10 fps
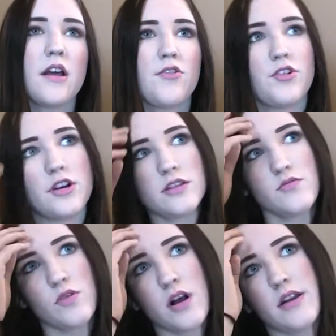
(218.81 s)
there is
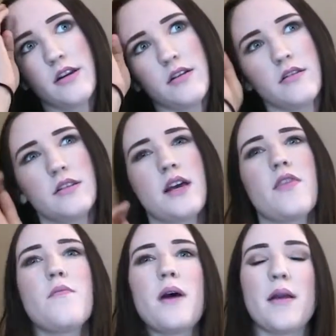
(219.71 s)
one that's got
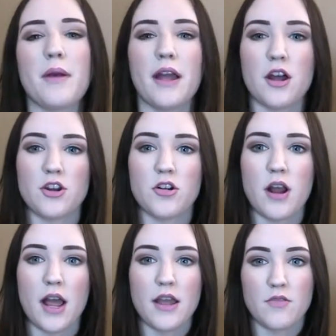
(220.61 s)
the Bye Bye Under
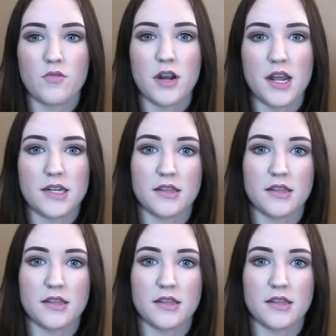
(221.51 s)
Eye on one end,